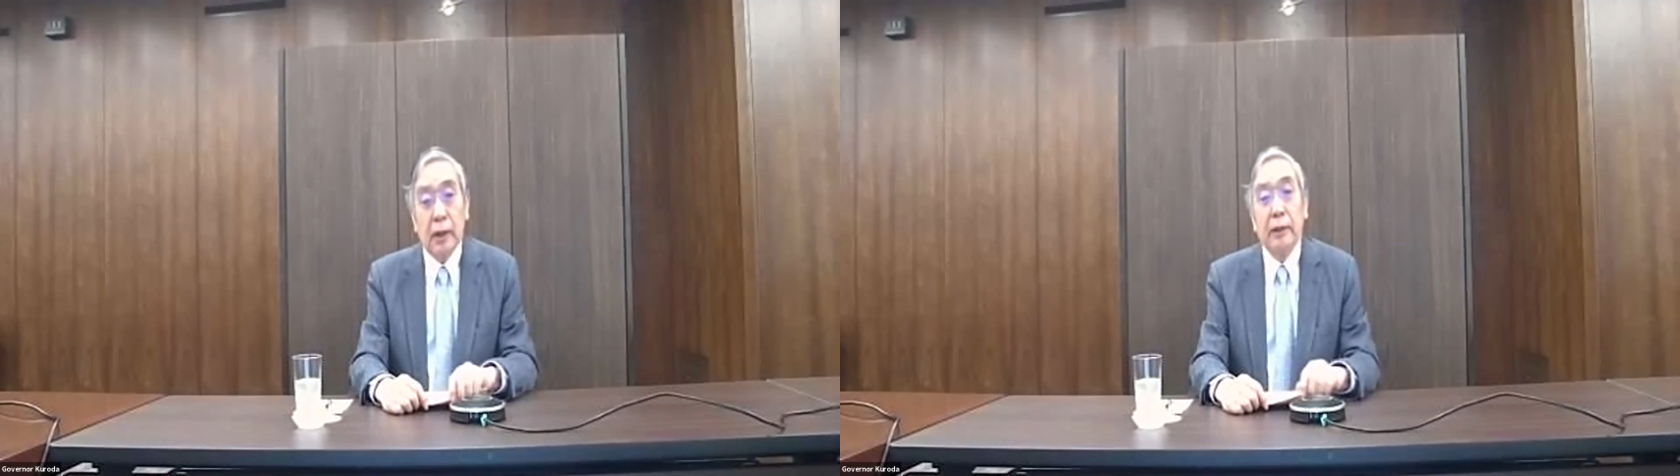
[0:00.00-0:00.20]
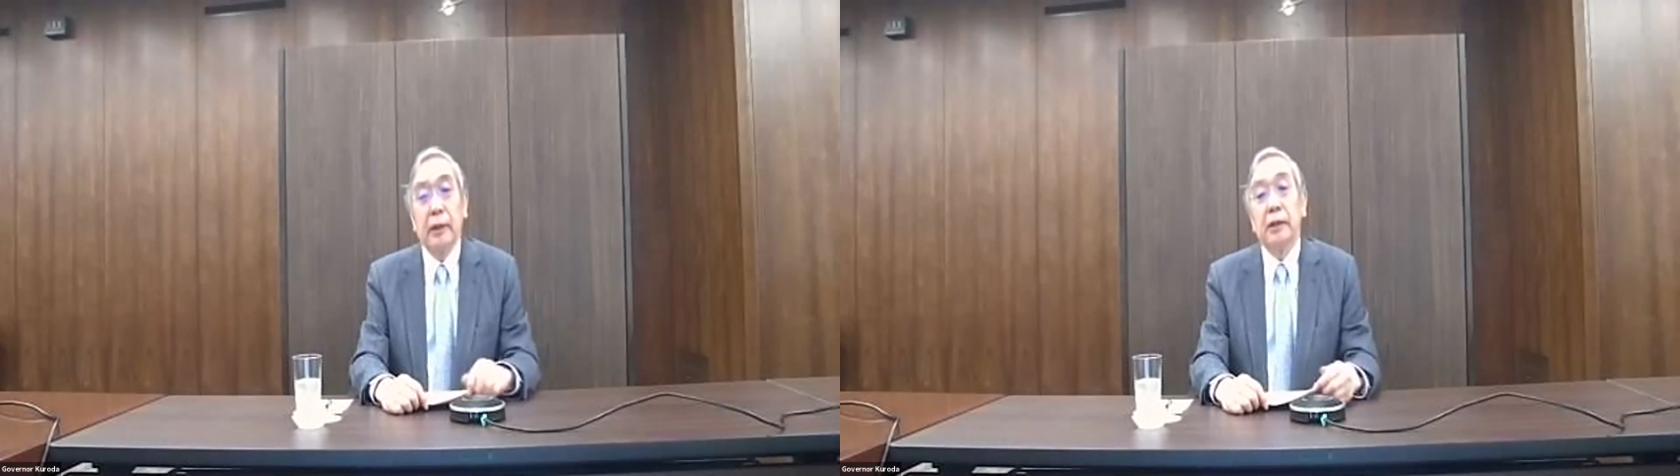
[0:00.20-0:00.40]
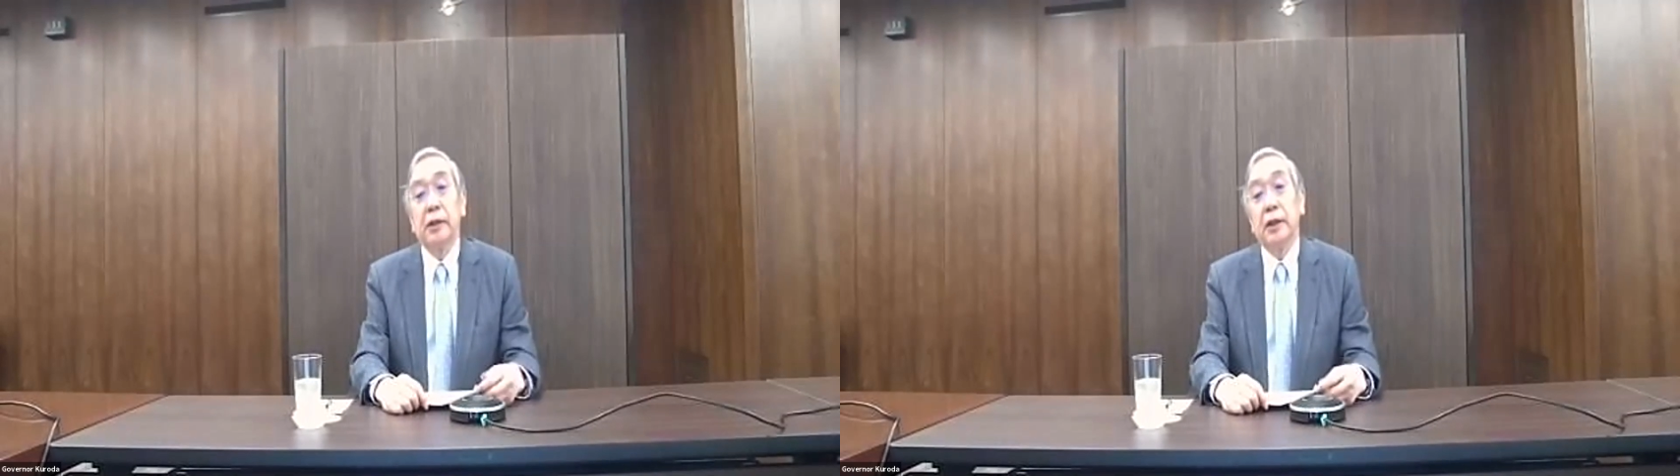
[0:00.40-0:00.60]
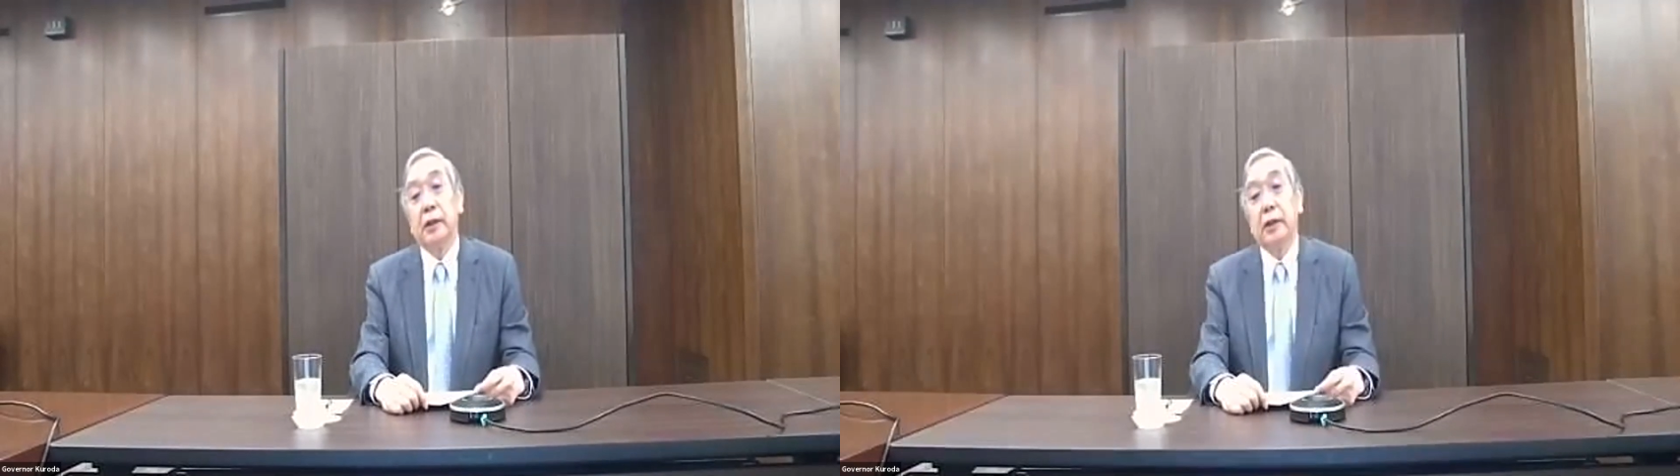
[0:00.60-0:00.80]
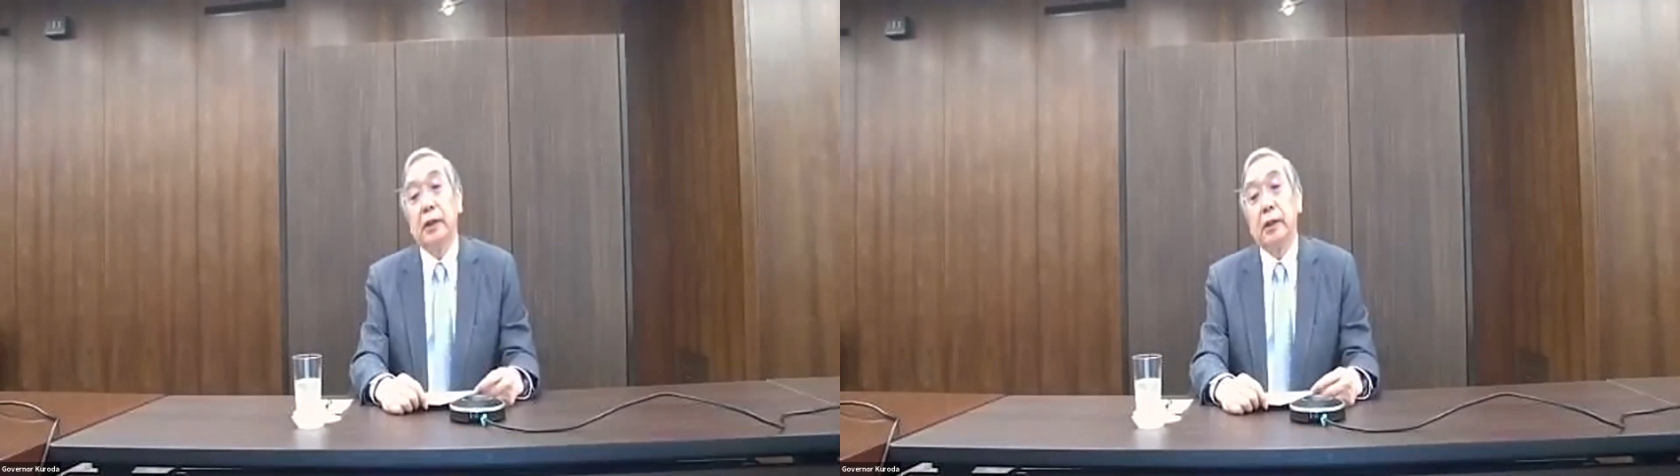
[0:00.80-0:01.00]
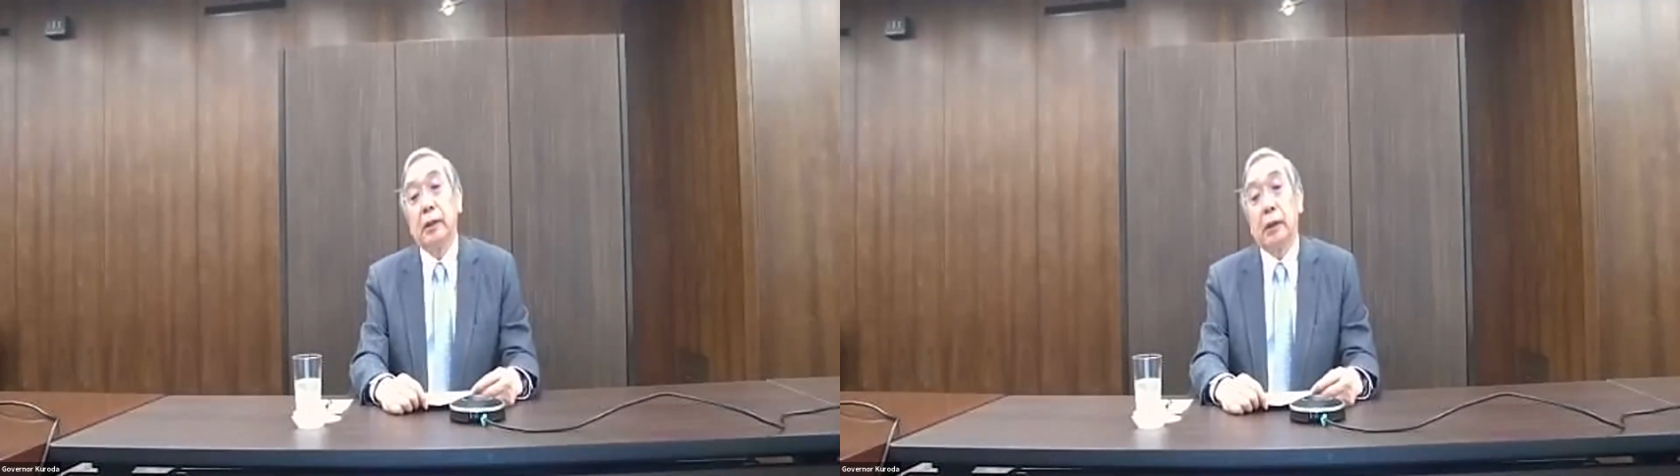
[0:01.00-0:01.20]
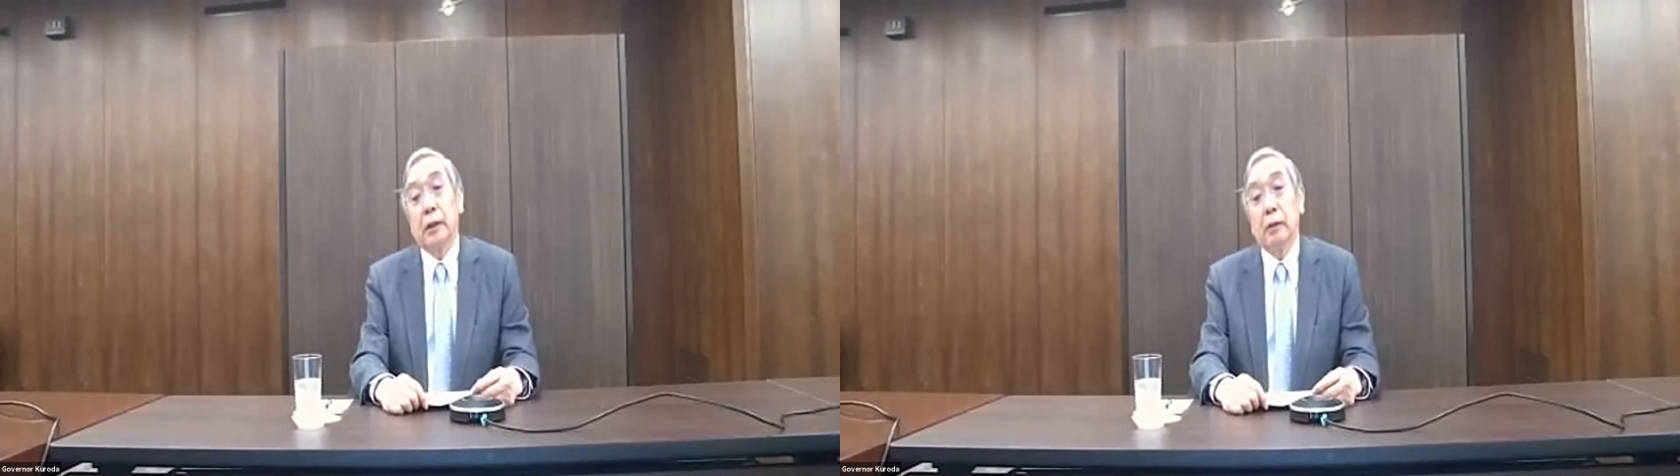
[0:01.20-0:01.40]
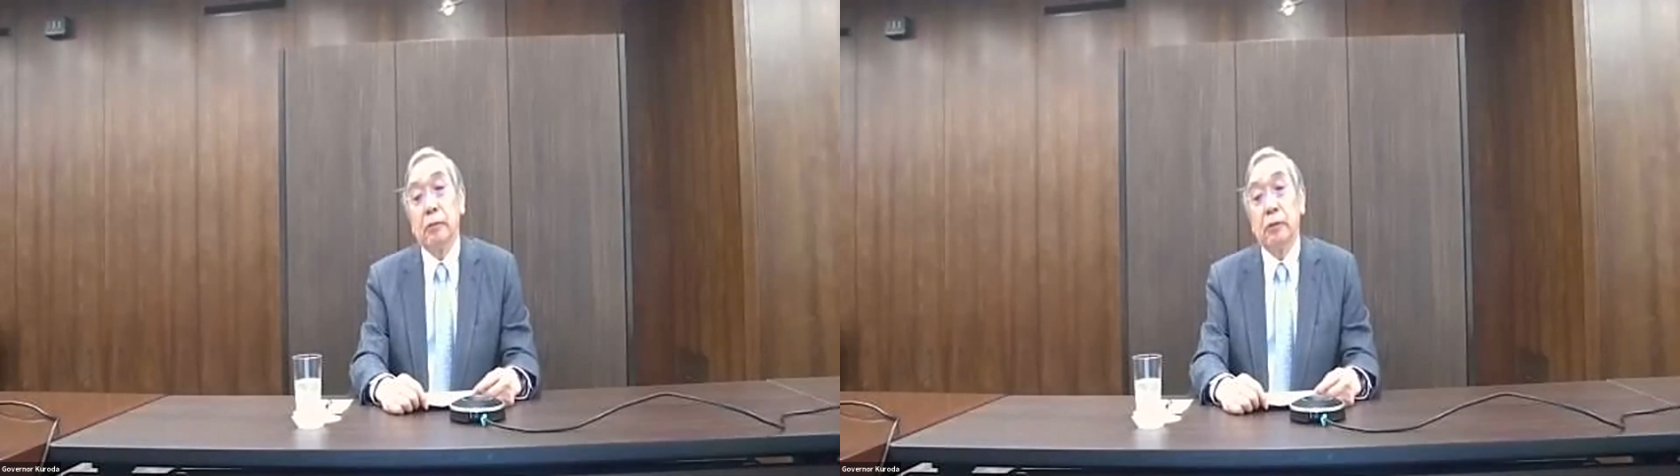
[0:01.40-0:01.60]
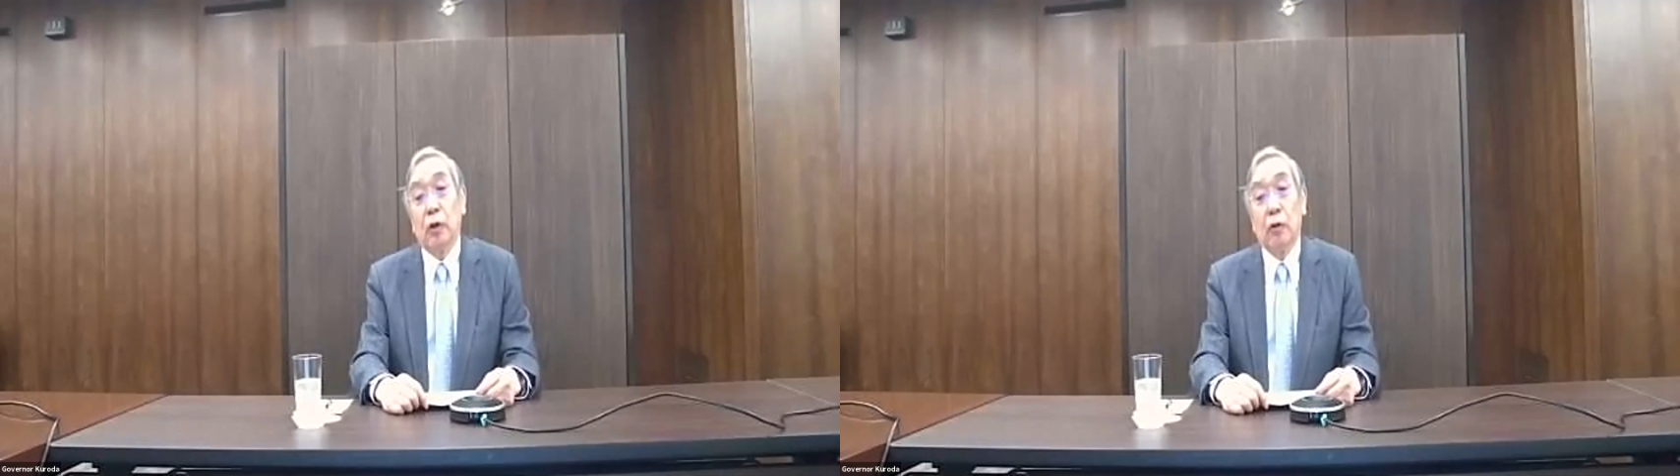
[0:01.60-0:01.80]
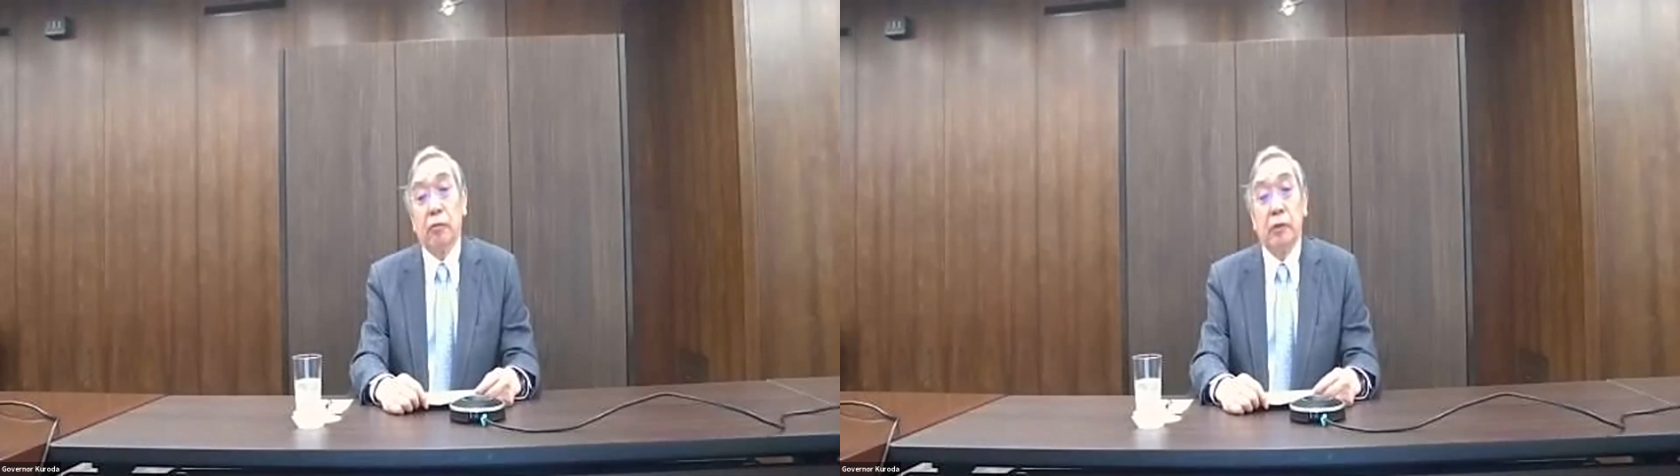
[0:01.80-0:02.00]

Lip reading: and agility in terms of